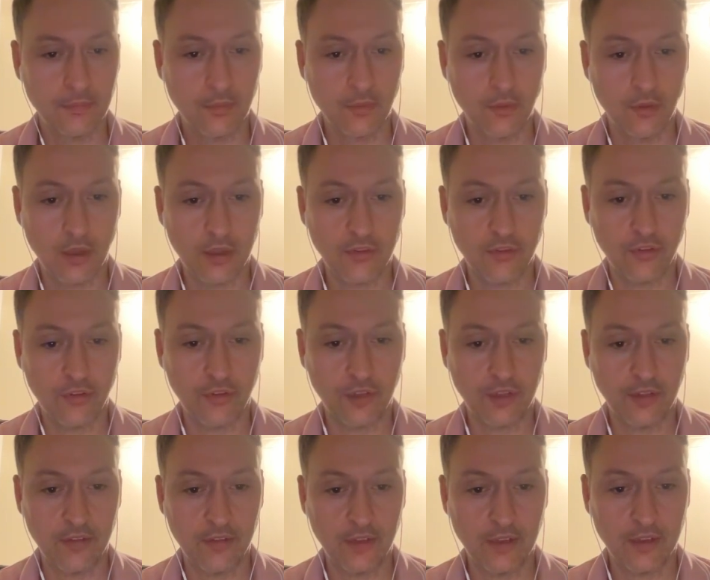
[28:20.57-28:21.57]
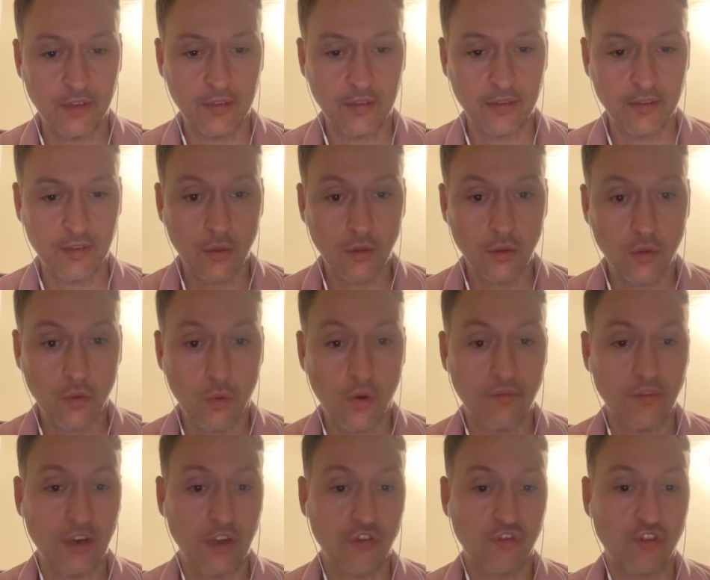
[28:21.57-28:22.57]
Knight to c6. We have
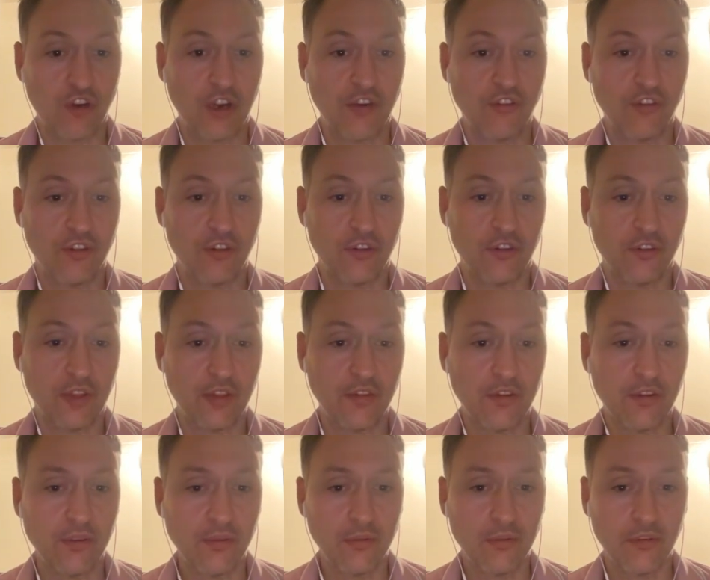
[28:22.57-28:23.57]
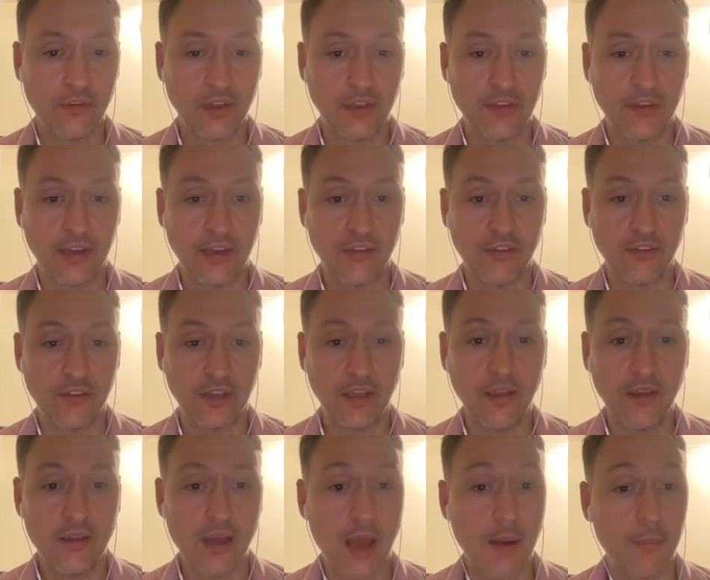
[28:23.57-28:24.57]
an exchange in the center, c takes
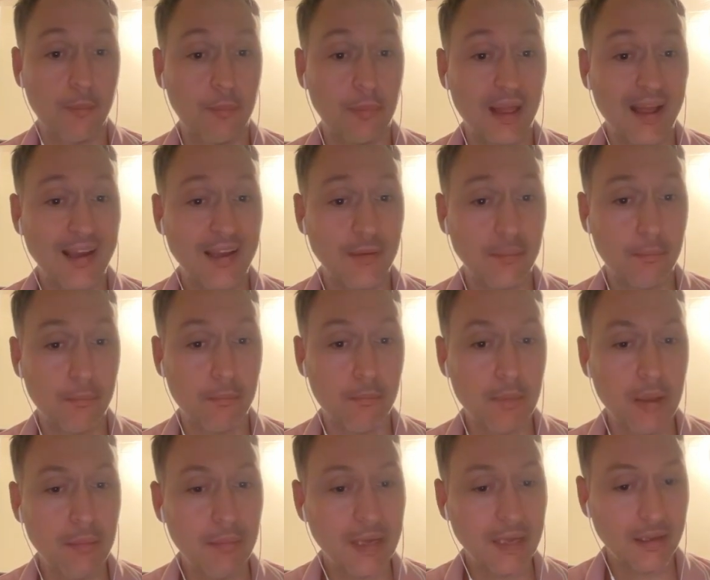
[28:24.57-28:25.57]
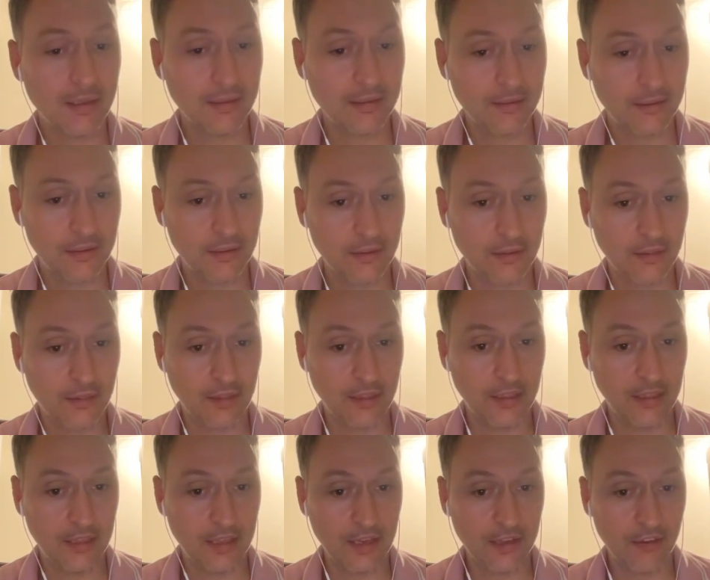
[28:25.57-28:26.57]
d, and black mimics
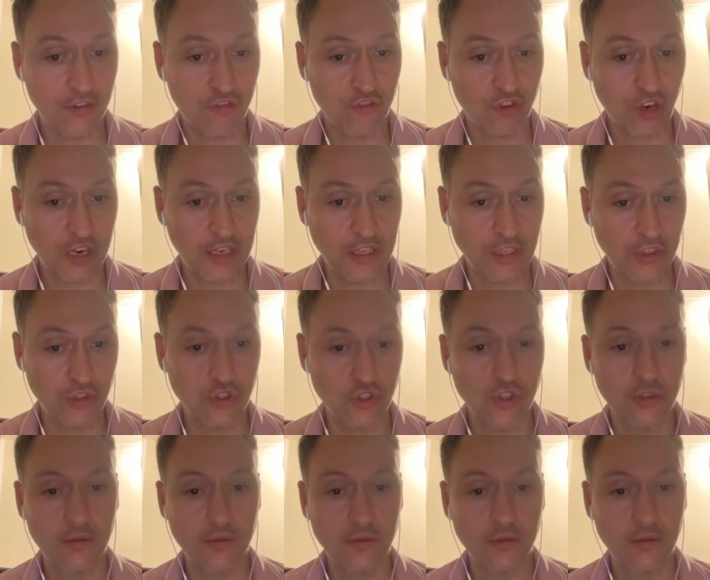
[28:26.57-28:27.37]
the exchange.